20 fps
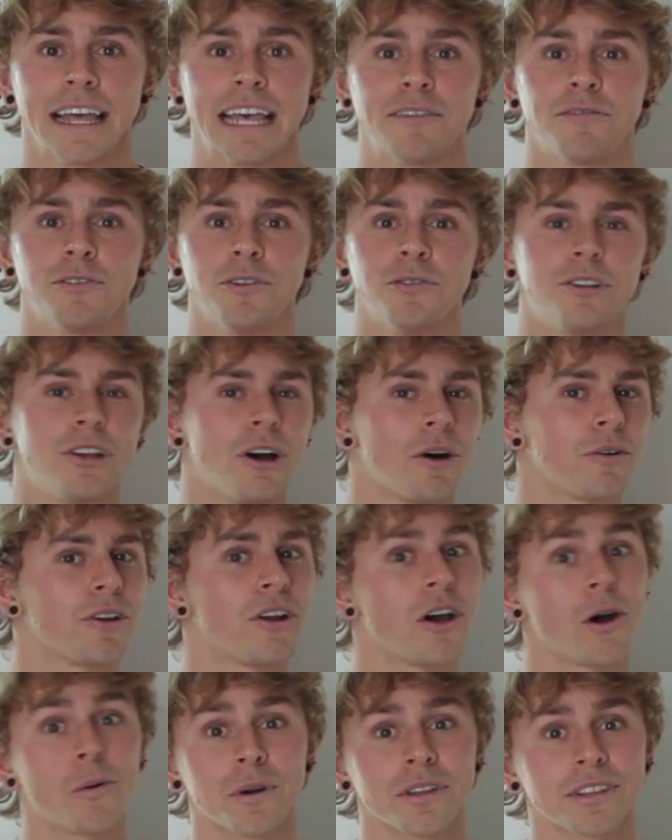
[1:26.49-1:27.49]
If you
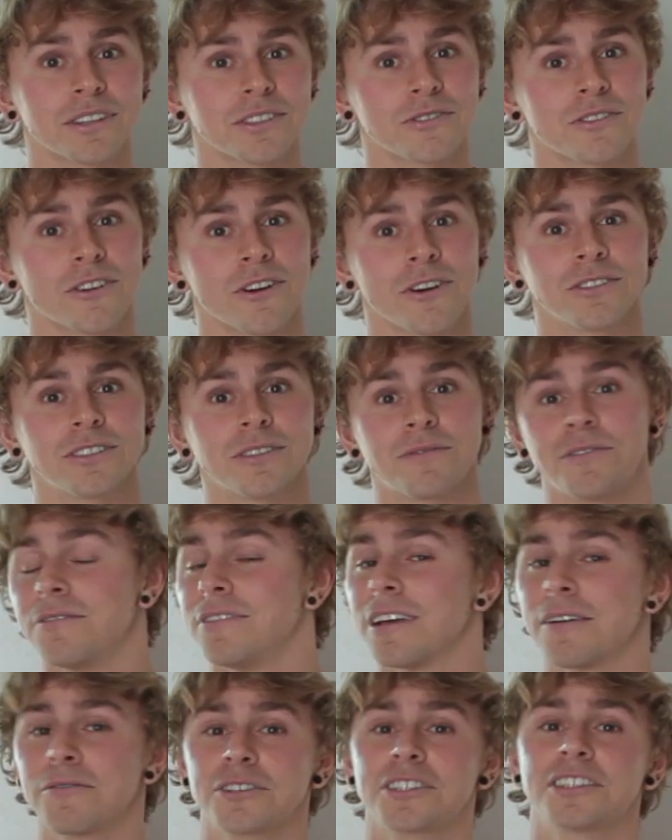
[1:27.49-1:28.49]
don't know where this grows,
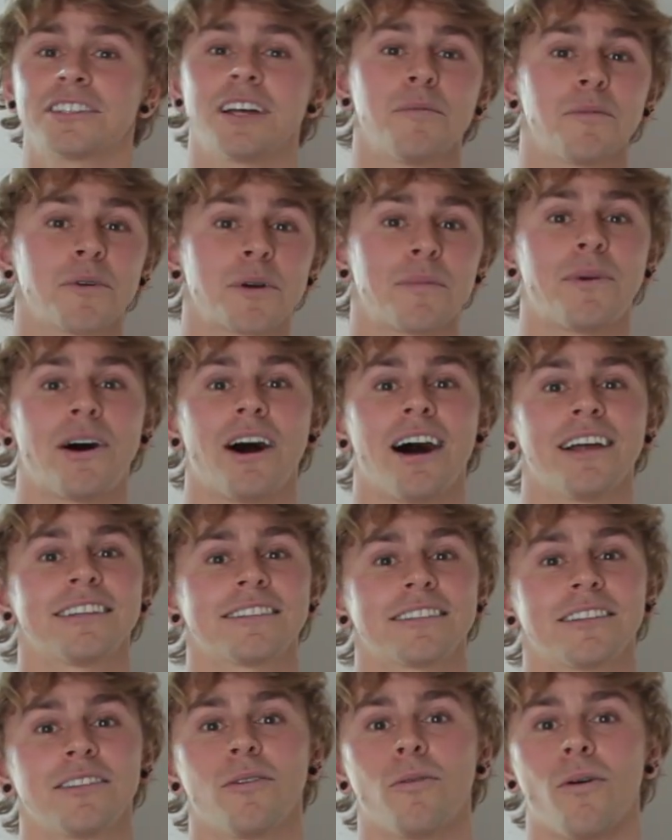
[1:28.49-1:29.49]
if you've never stumbled
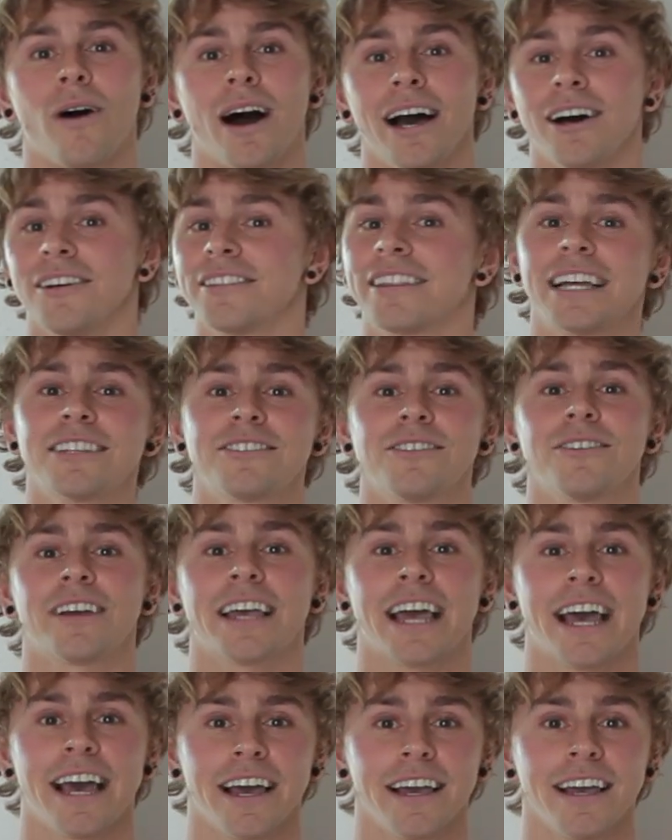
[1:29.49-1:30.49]
upon this in the wild, that's
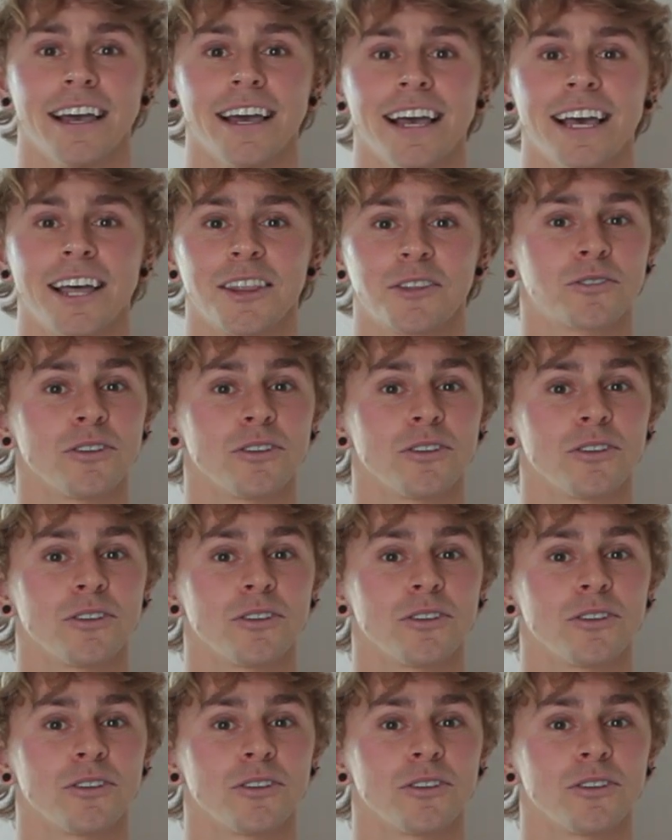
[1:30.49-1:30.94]
okay.